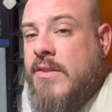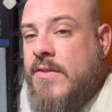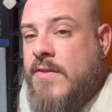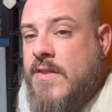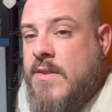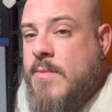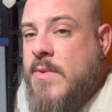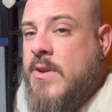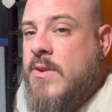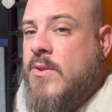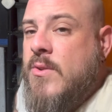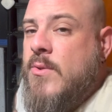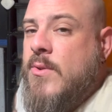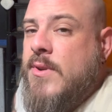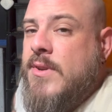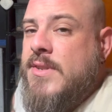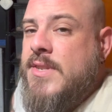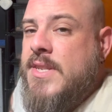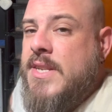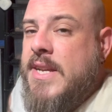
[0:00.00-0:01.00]
the female
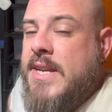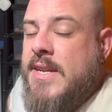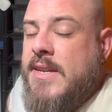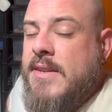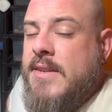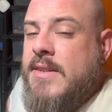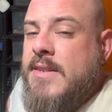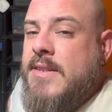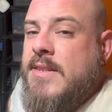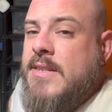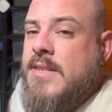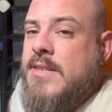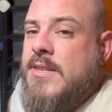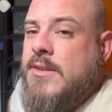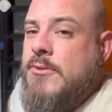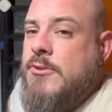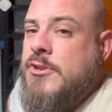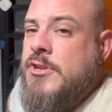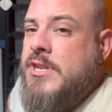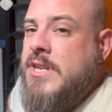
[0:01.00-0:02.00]
corn snake.
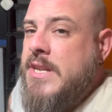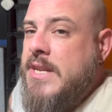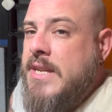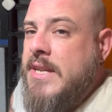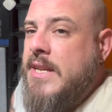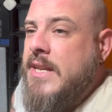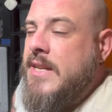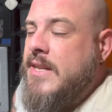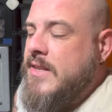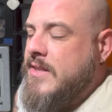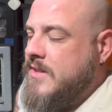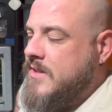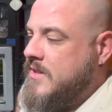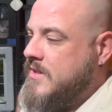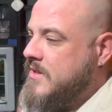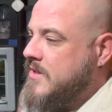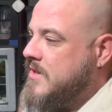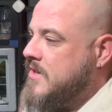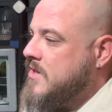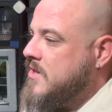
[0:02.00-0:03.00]
So she
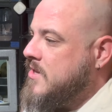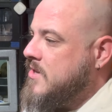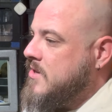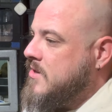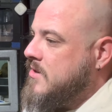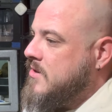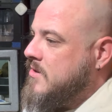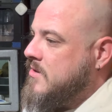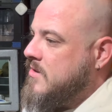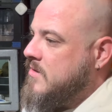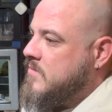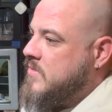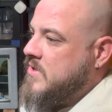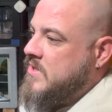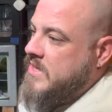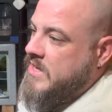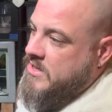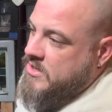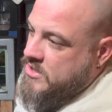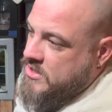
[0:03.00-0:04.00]
is
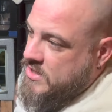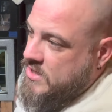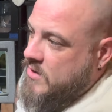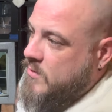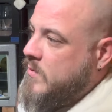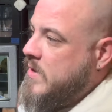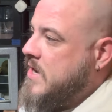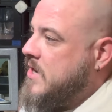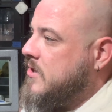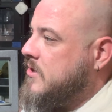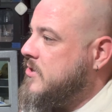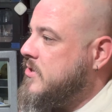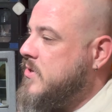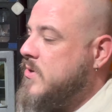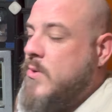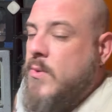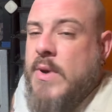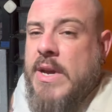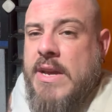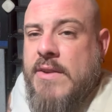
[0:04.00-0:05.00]
potentially a week or two
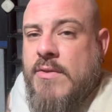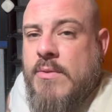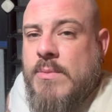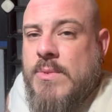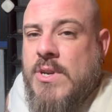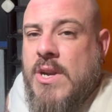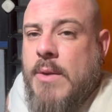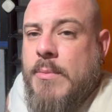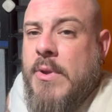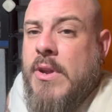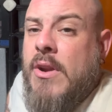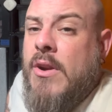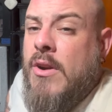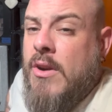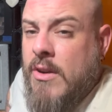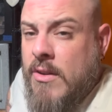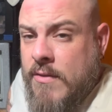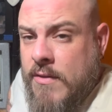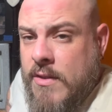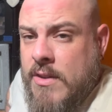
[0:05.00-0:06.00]
away from dropping
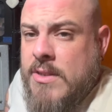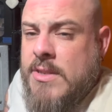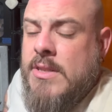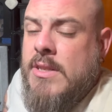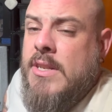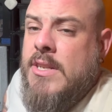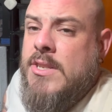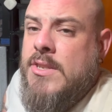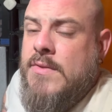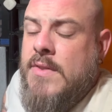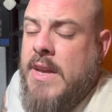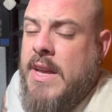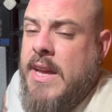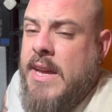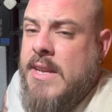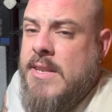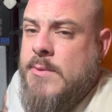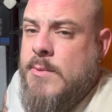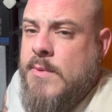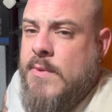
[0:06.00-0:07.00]
her first clutch of
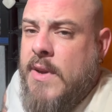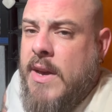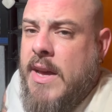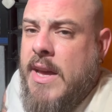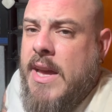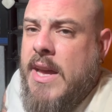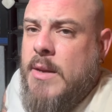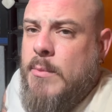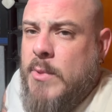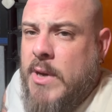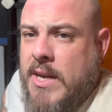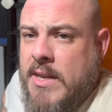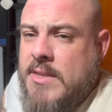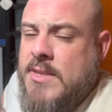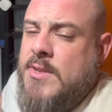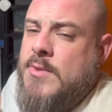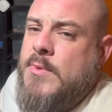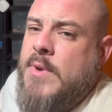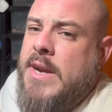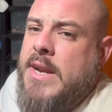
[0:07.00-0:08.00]
eggs. We've got egg
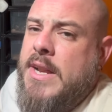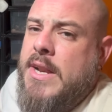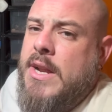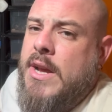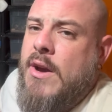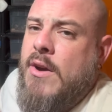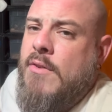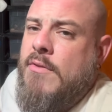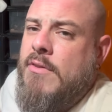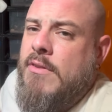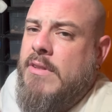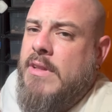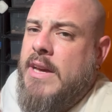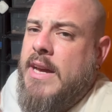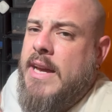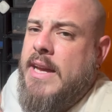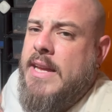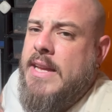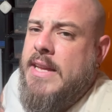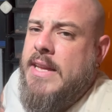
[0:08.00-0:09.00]
boxes ready to go for
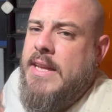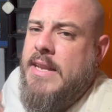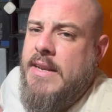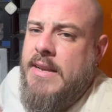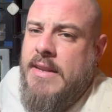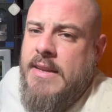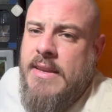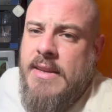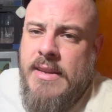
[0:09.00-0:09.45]
that in